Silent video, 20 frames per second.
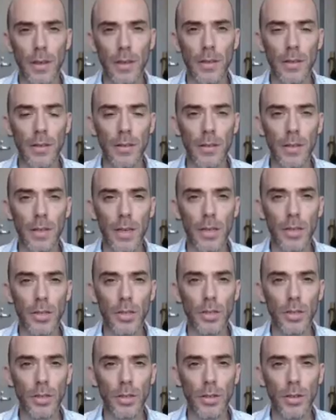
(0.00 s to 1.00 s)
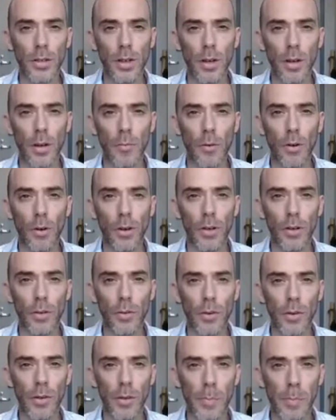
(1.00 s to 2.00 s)
In this lecture, I'm going
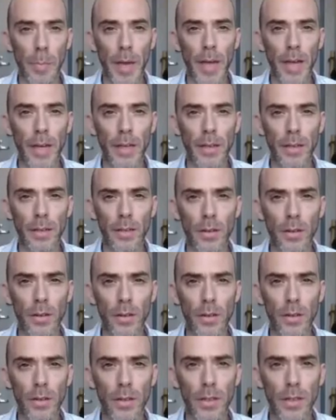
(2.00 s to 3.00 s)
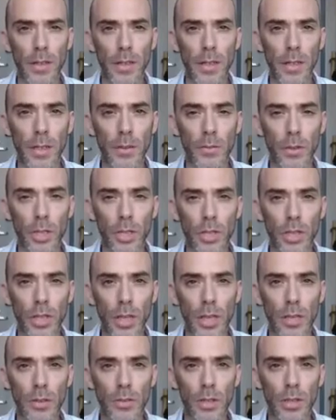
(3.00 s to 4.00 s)
to expand on the rich
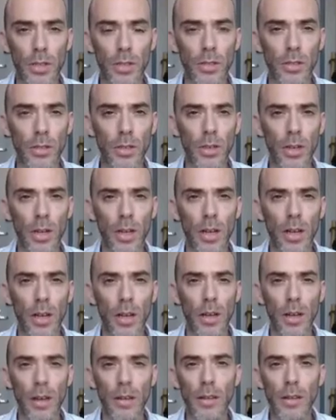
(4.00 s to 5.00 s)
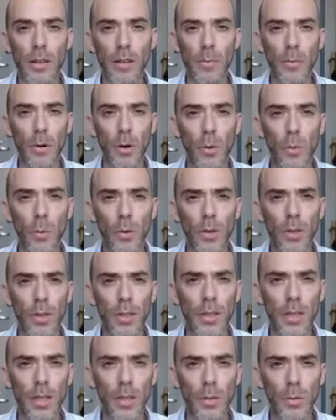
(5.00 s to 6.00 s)
get richer and small
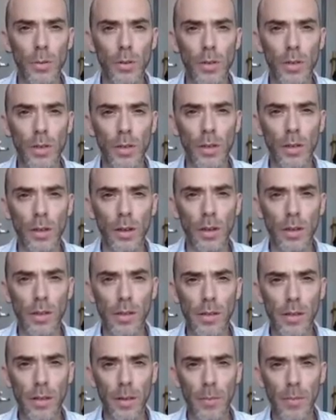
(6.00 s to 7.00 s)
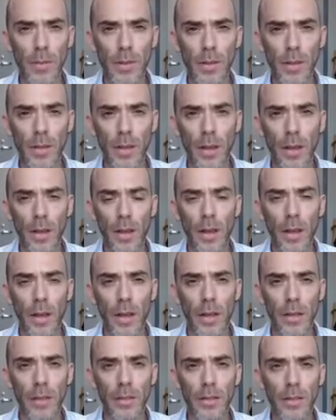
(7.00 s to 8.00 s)
world network concepts
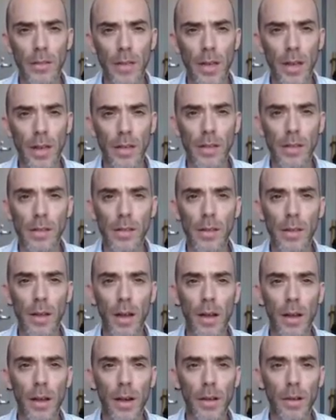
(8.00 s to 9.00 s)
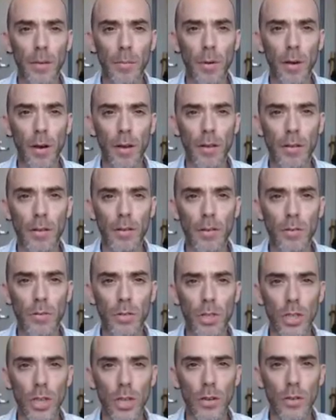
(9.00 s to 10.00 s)
and discuss other models to
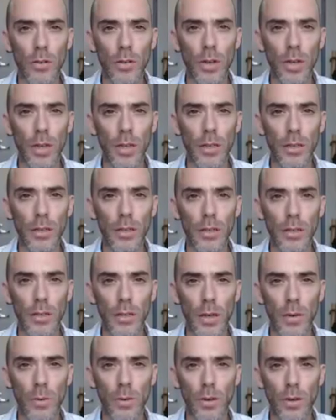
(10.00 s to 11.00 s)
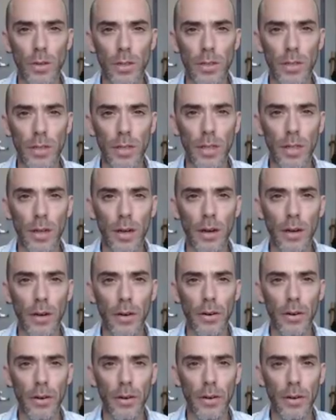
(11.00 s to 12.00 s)
generate networks that
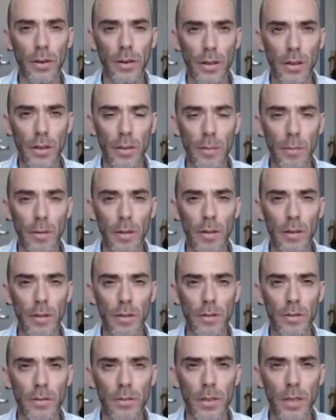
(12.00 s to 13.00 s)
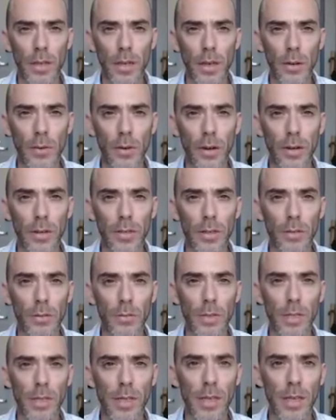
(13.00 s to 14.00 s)
are similar to the networks that
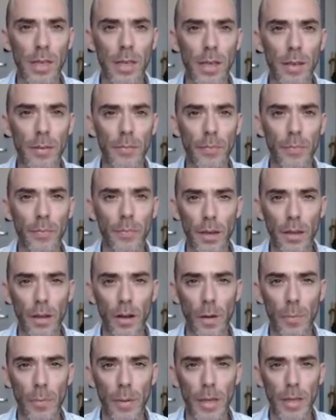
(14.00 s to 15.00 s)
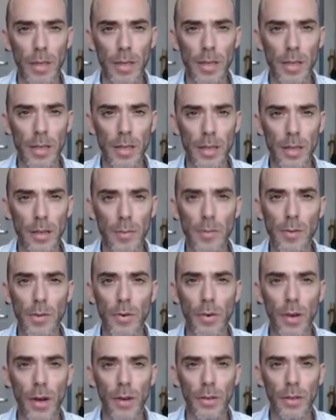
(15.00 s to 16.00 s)
we see in complex systems
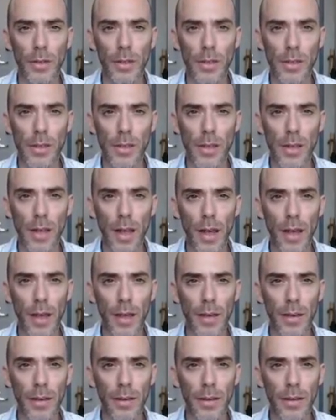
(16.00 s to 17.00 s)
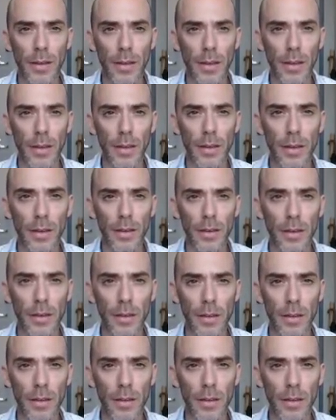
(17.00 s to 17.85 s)
around us and in